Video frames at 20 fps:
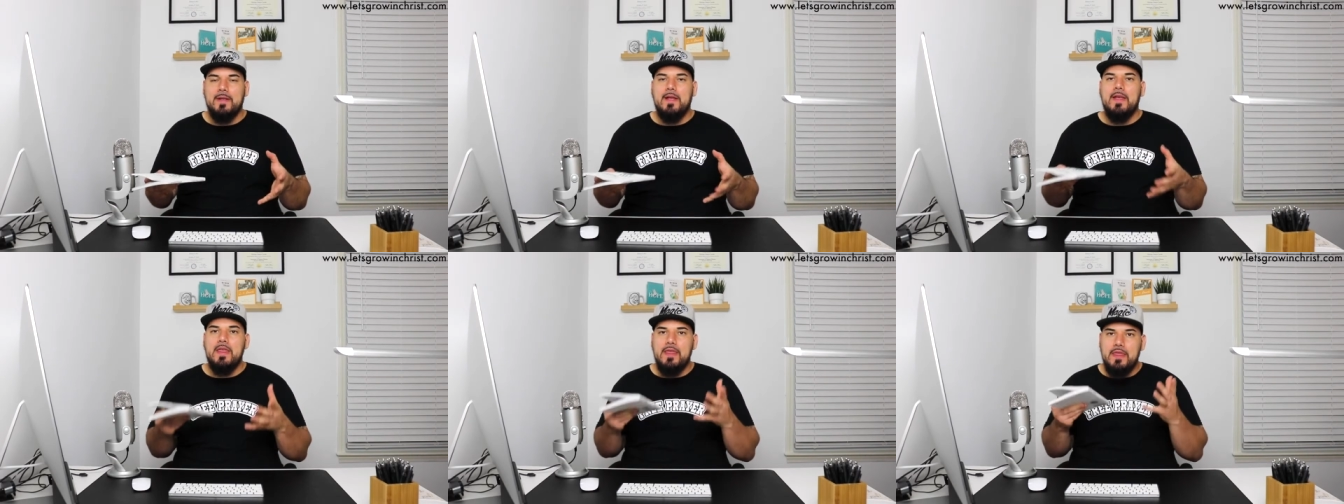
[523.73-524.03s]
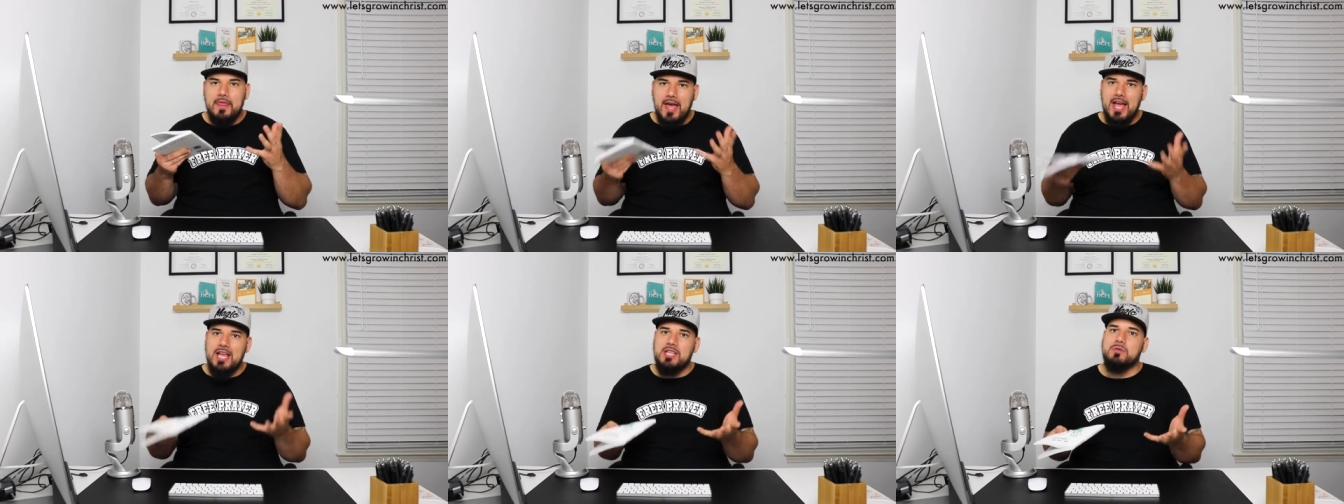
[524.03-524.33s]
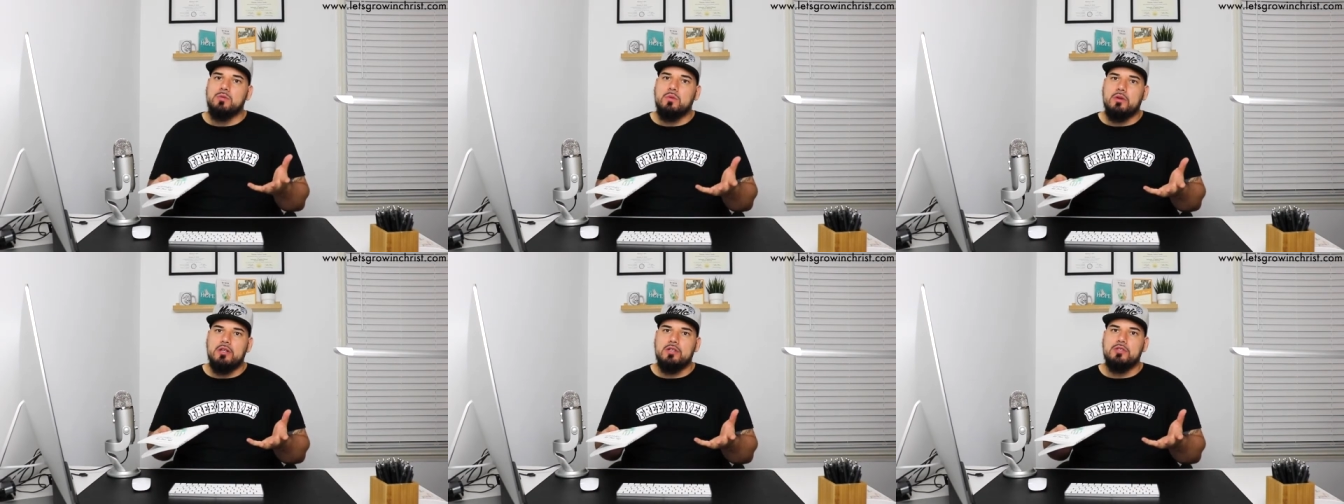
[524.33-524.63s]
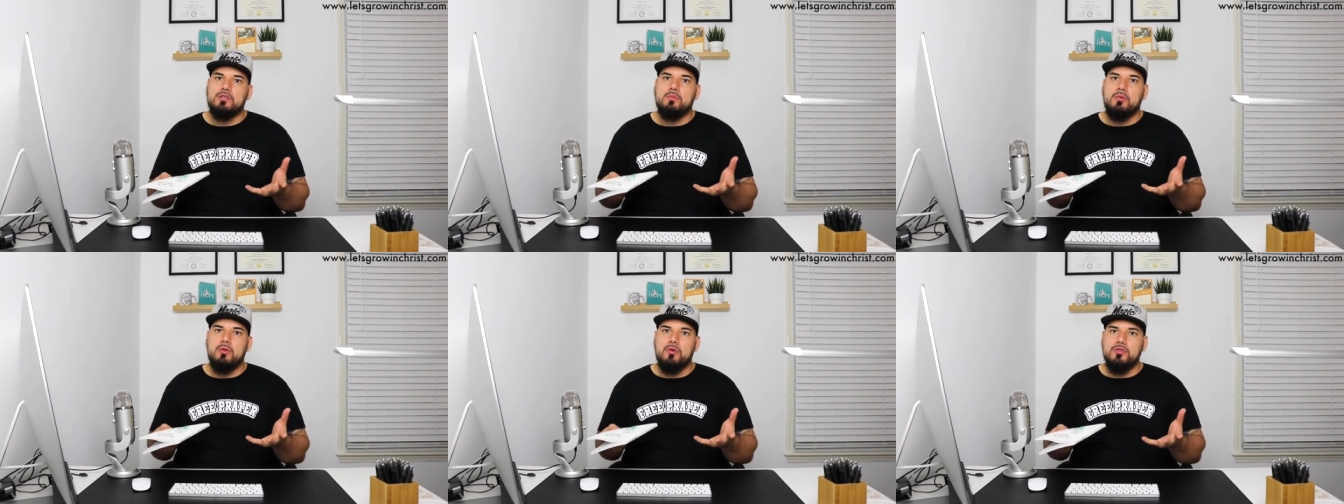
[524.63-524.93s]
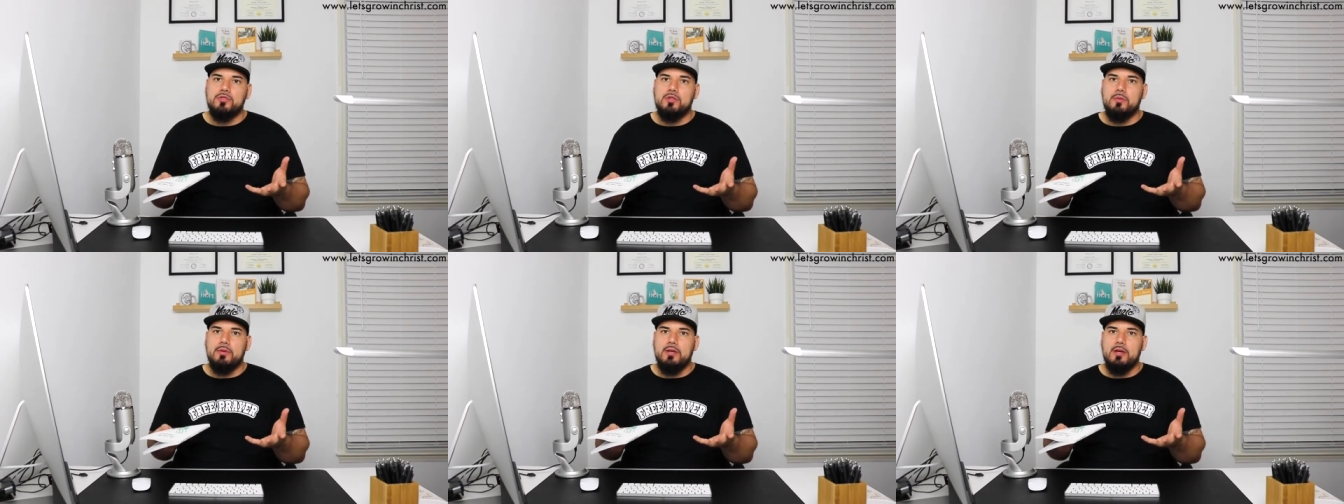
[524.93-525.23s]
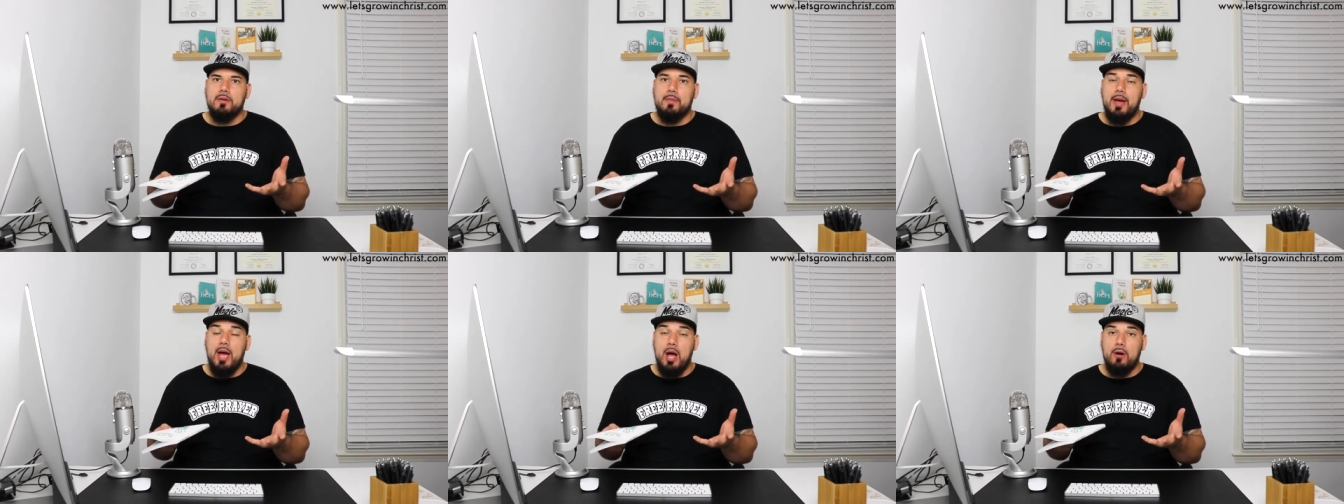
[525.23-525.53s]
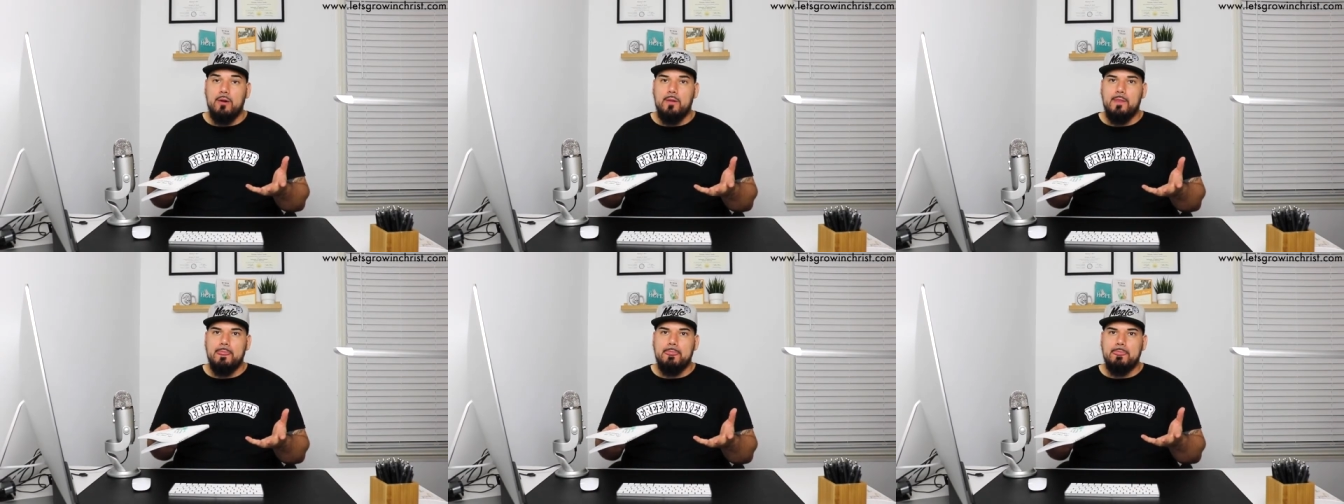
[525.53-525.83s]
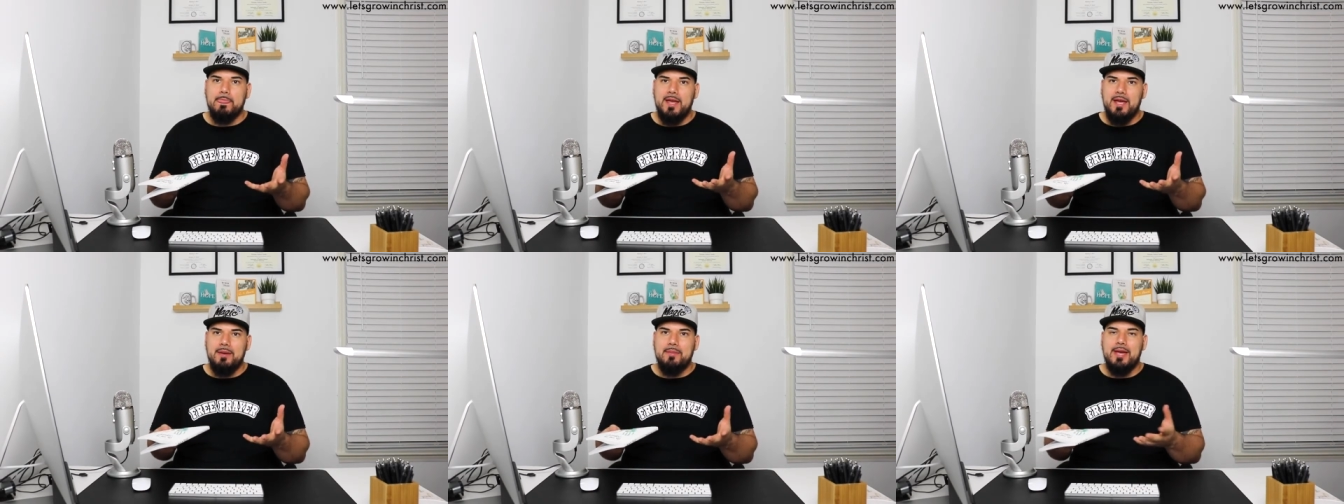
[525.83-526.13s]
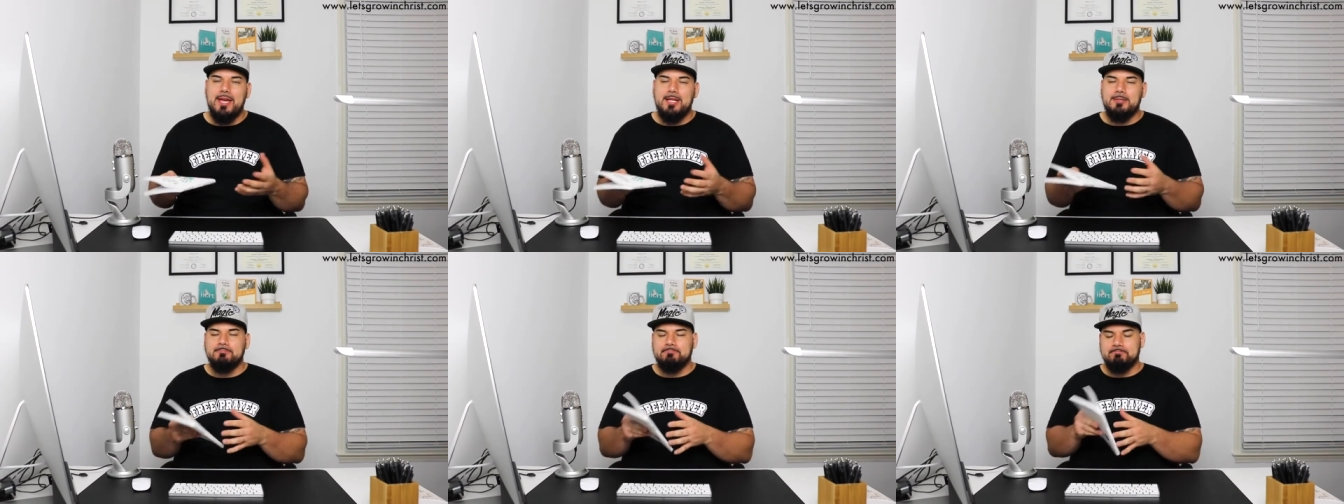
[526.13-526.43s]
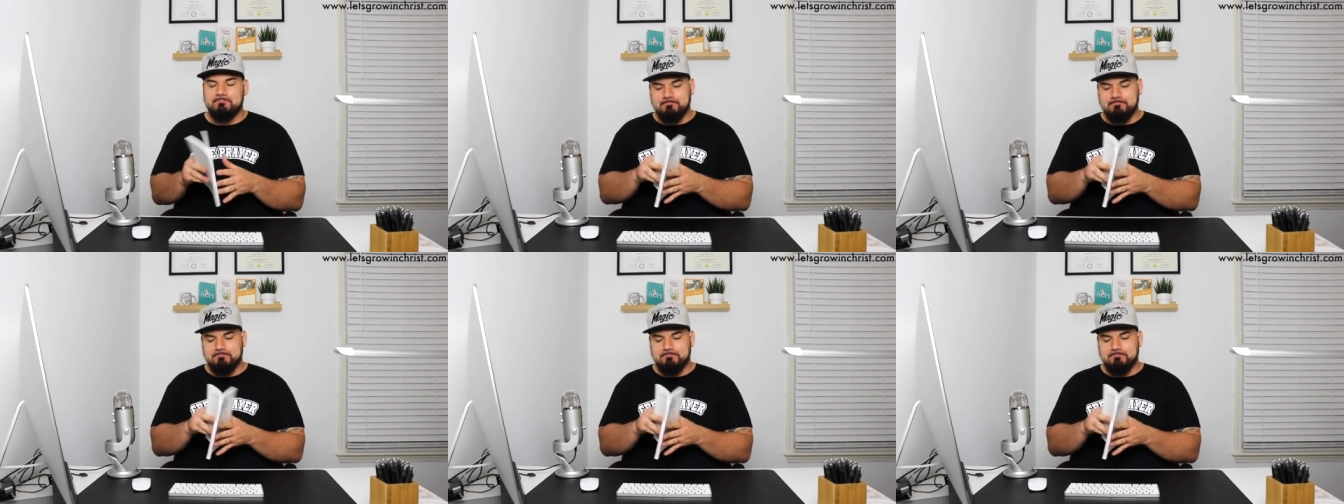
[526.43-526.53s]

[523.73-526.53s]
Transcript: and that's what it's supposed to be about. Amen.